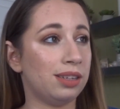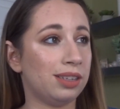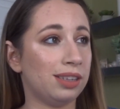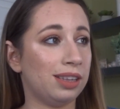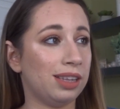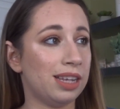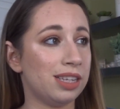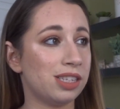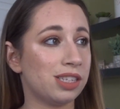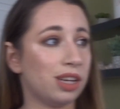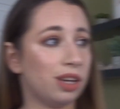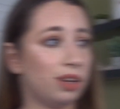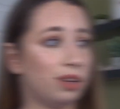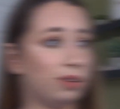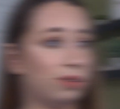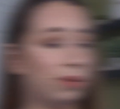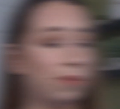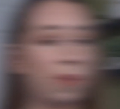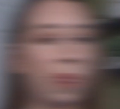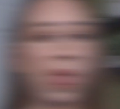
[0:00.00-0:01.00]
Let's
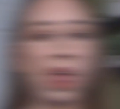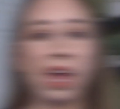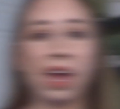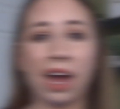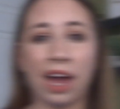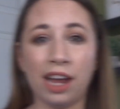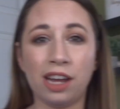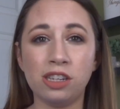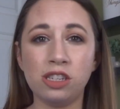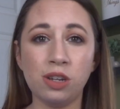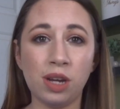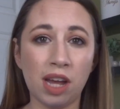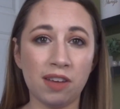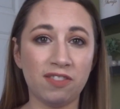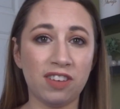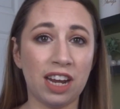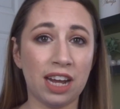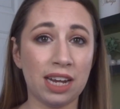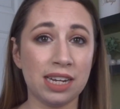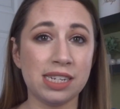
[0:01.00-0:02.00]
go. I also
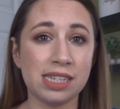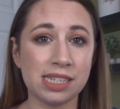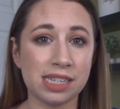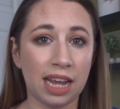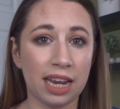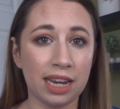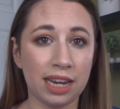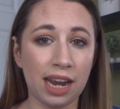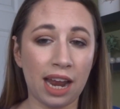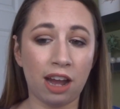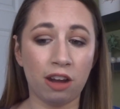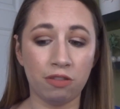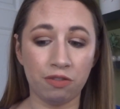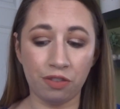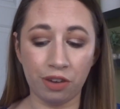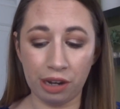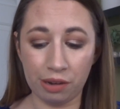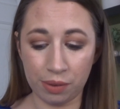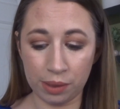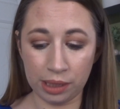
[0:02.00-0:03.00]
have not decided how
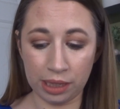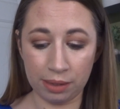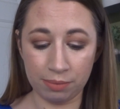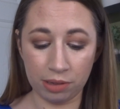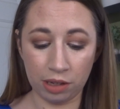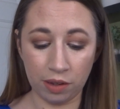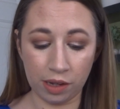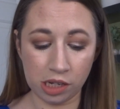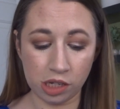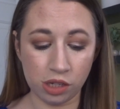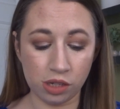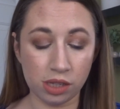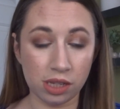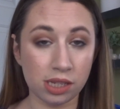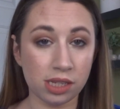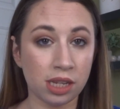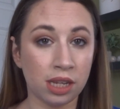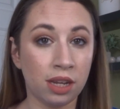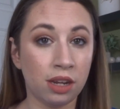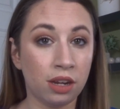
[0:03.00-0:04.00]
frequently I'm going to do
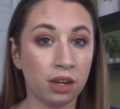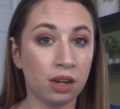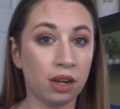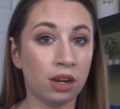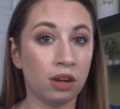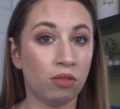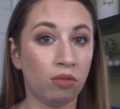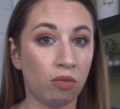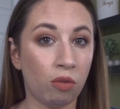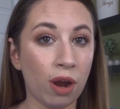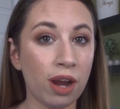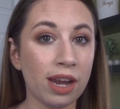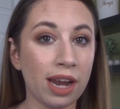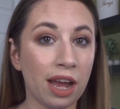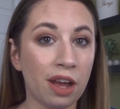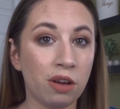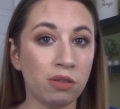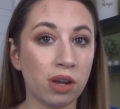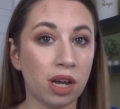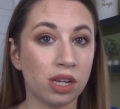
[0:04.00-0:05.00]
this. Right
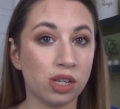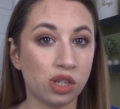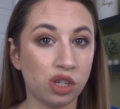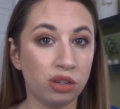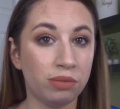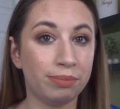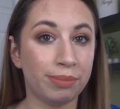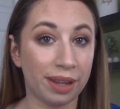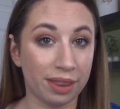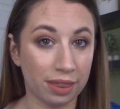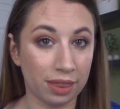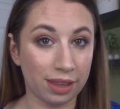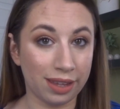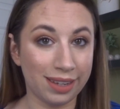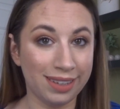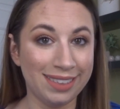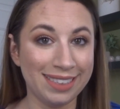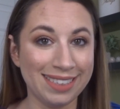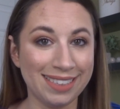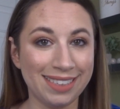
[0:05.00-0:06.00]
now, assume monthly.
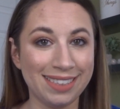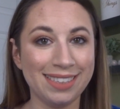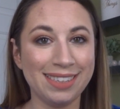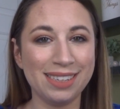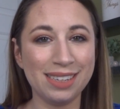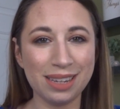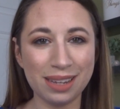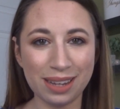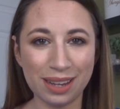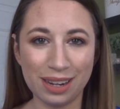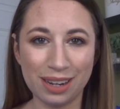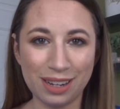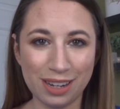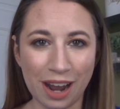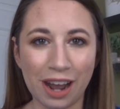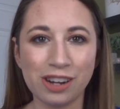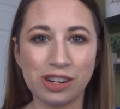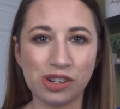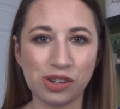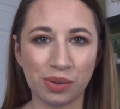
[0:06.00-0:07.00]

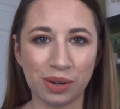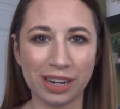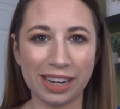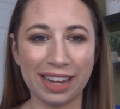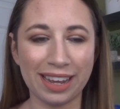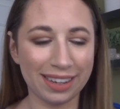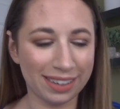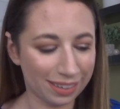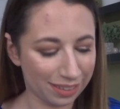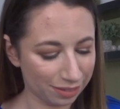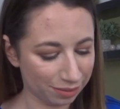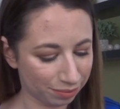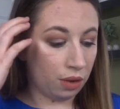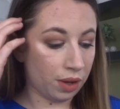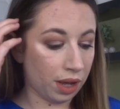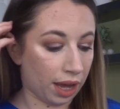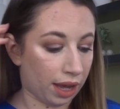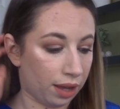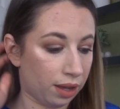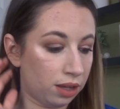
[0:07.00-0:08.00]
Not sure yet.
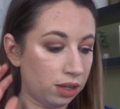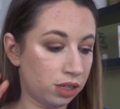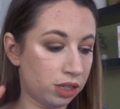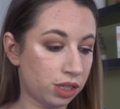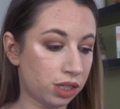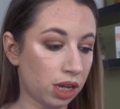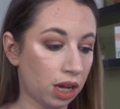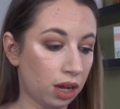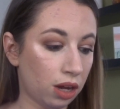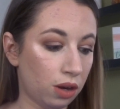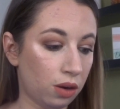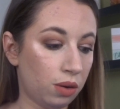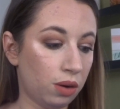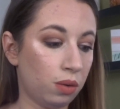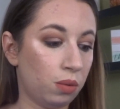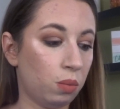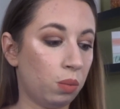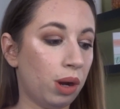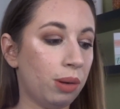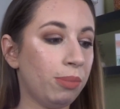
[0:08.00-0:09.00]
Okay, so
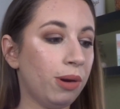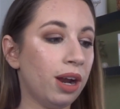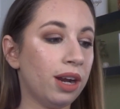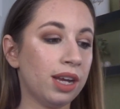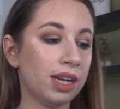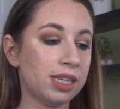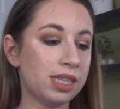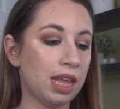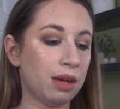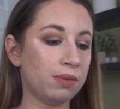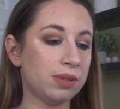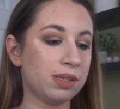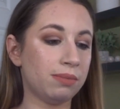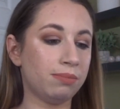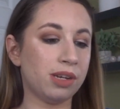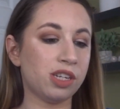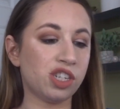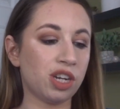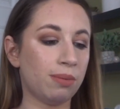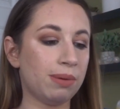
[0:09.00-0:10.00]
one product that was in
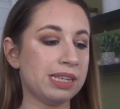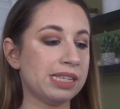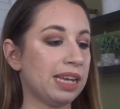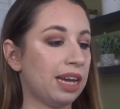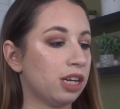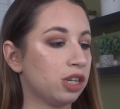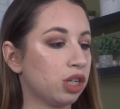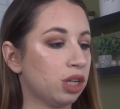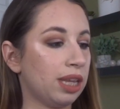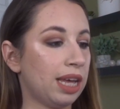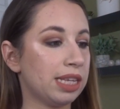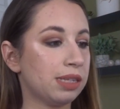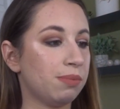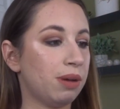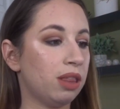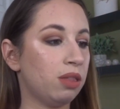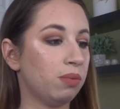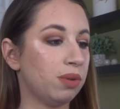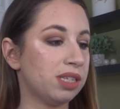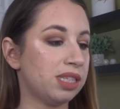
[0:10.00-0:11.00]
my shop my stash last
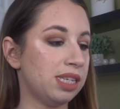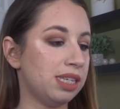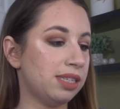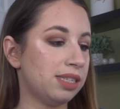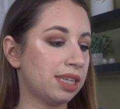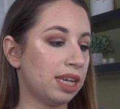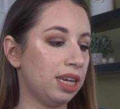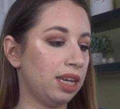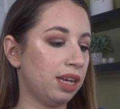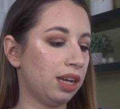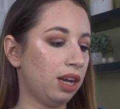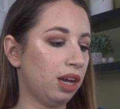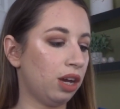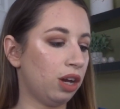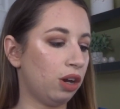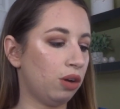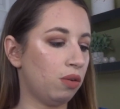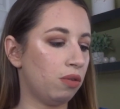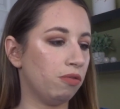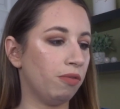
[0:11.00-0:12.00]
month was the Skin and
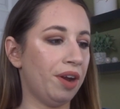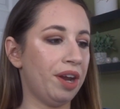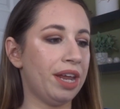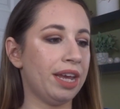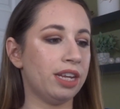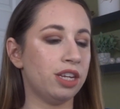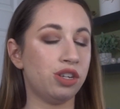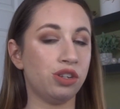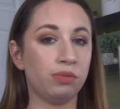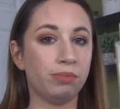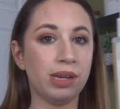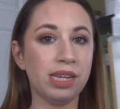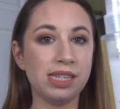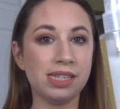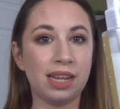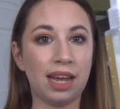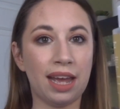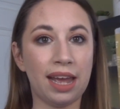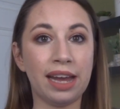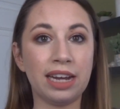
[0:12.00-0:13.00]
Co Radiant Dew Mist.
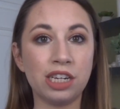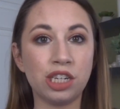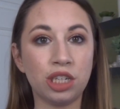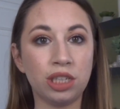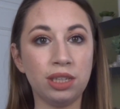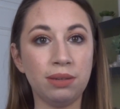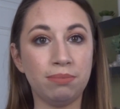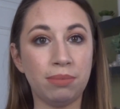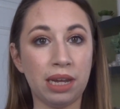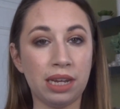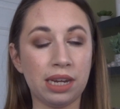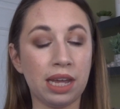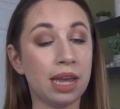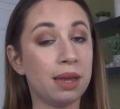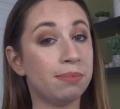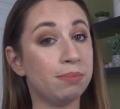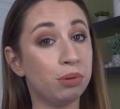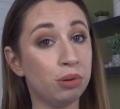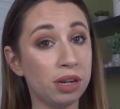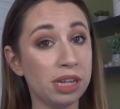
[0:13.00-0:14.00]
I actually made
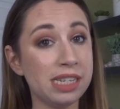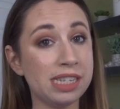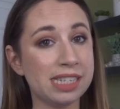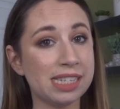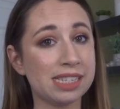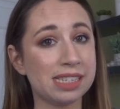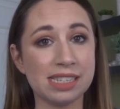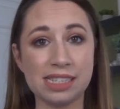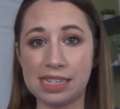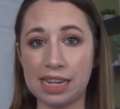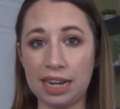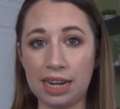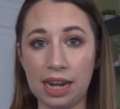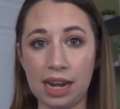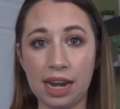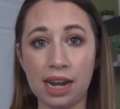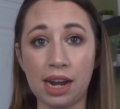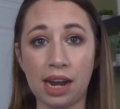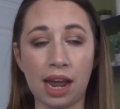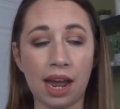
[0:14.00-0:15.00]
a pretty decent dent in
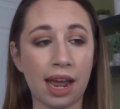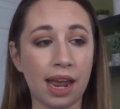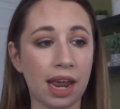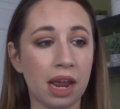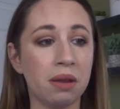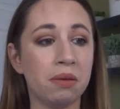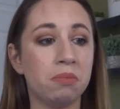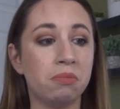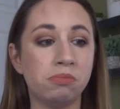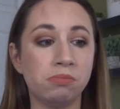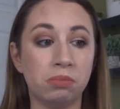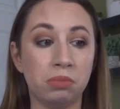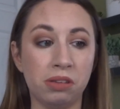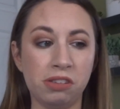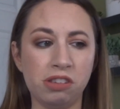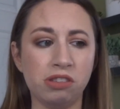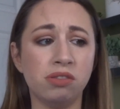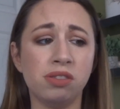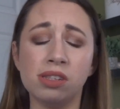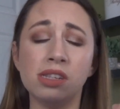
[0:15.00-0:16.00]
it. I
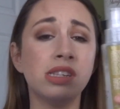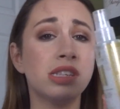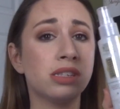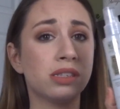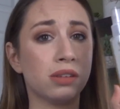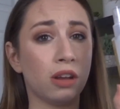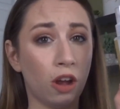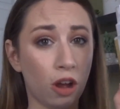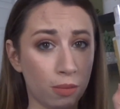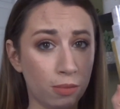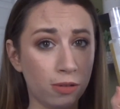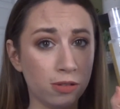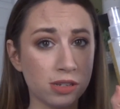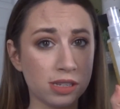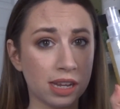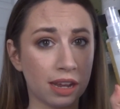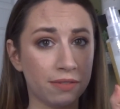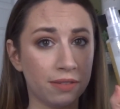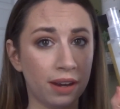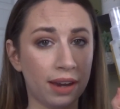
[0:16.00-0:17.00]
use this
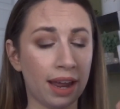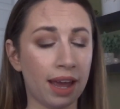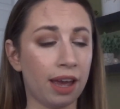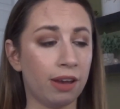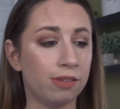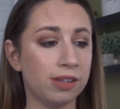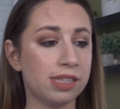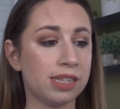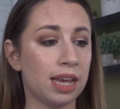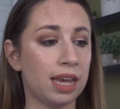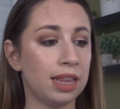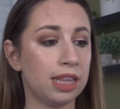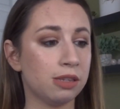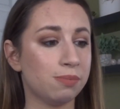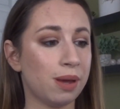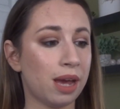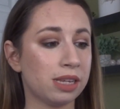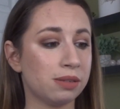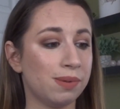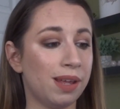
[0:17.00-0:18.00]
almost every day, I would say, this
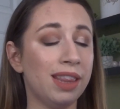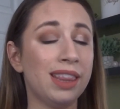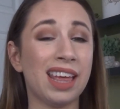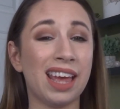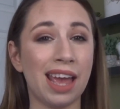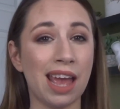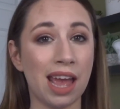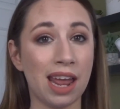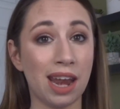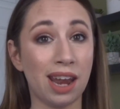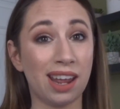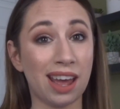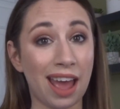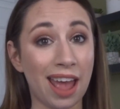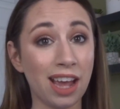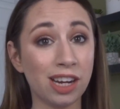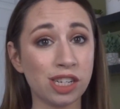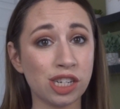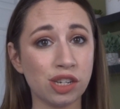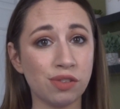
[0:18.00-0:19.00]
past month, and
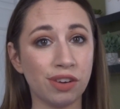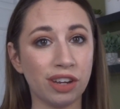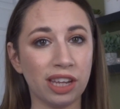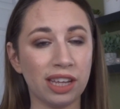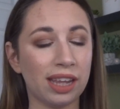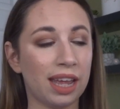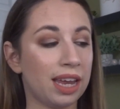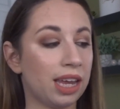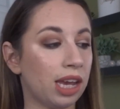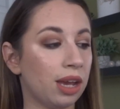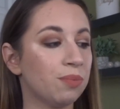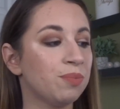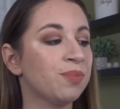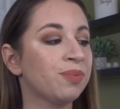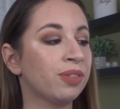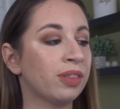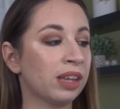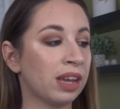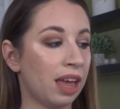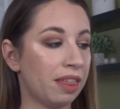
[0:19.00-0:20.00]
I actually really like it.
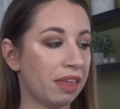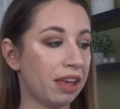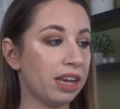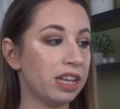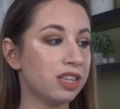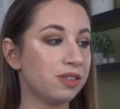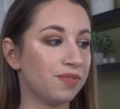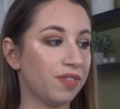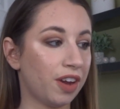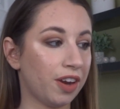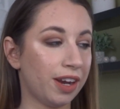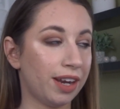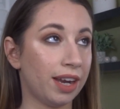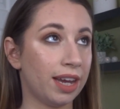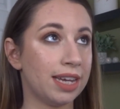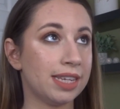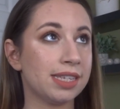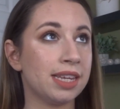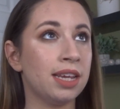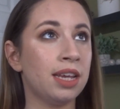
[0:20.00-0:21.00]
I think it's very
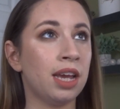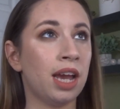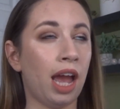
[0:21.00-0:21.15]
nice.